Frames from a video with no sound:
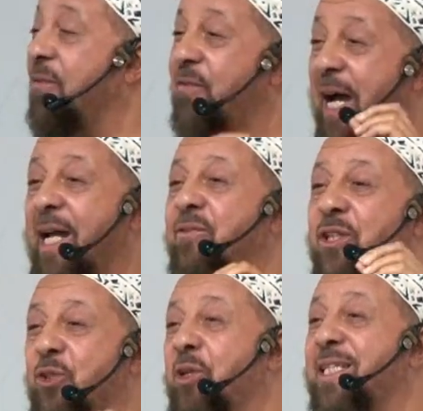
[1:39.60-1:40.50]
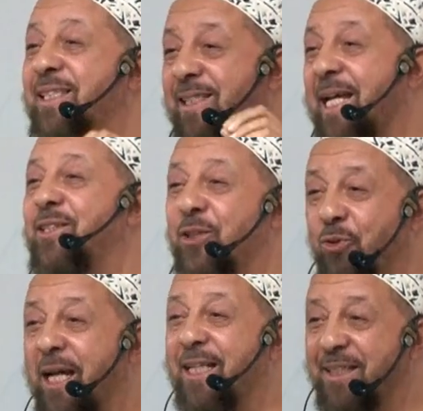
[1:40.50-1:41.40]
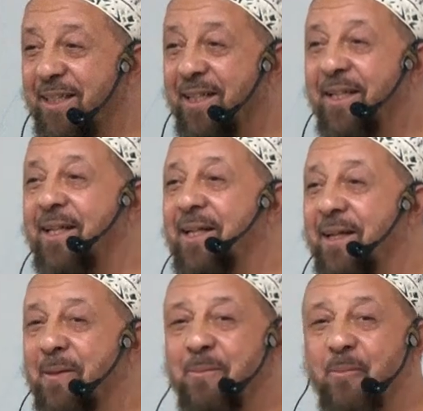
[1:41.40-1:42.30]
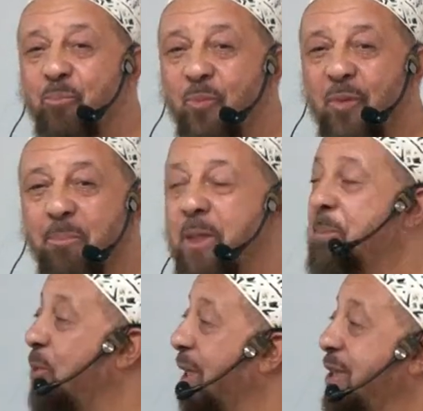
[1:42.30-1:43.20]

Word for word: five degrees centigrade. People were